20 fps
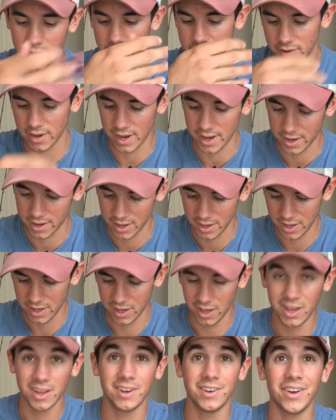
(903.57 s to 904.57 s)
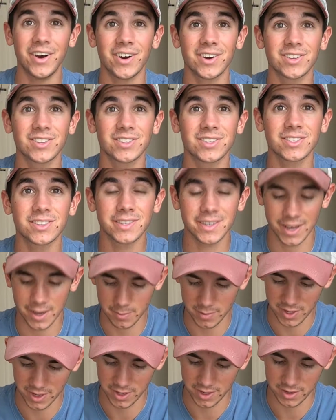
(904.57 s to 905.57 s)
I've got ducks,
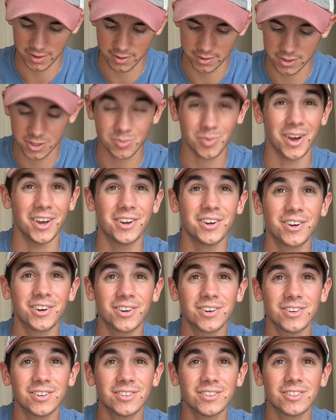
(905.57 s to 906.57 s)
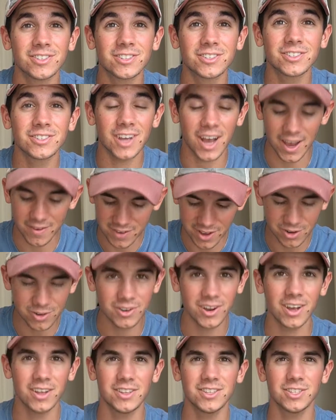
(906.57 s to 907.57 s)
spiders. I've got all
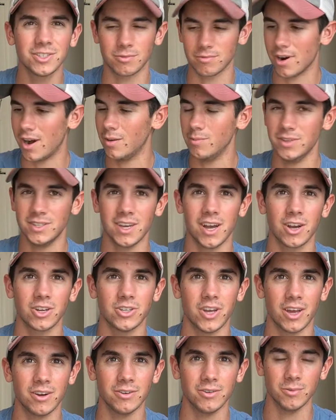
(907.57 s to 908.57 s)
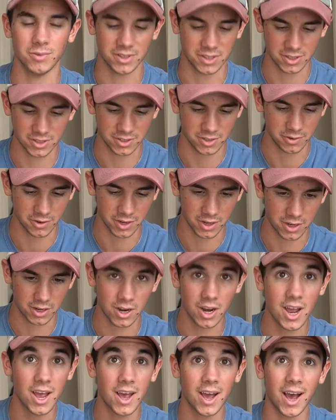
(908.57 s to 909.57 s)
kinds. This is Robbie's actually. I don't know what this is doing in
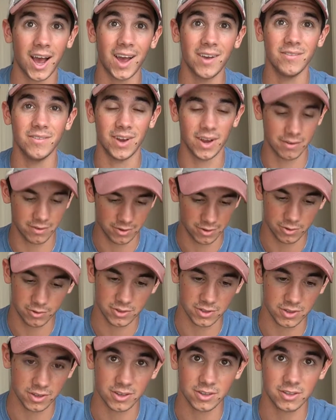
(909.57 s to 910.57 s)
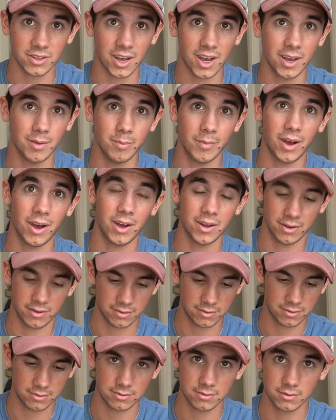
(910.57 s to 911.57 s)
here. I've never used this. I'm not
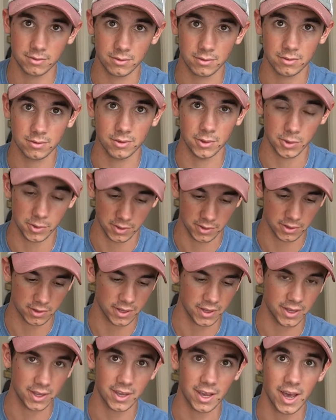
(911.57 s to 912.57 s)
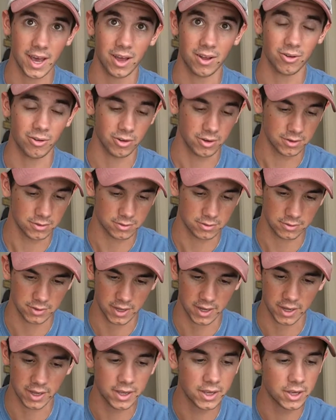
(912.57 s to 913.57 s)
Guggen like at all,
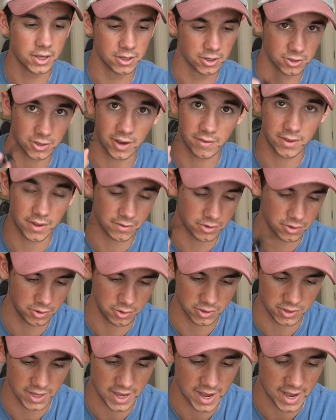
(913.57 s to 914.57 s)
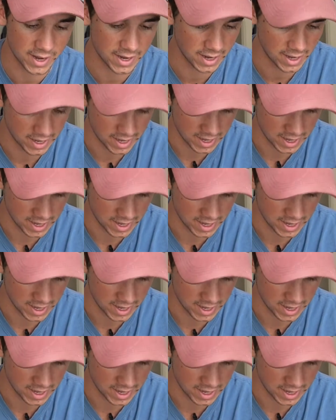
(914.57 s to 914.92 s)
okay? So I've never used that.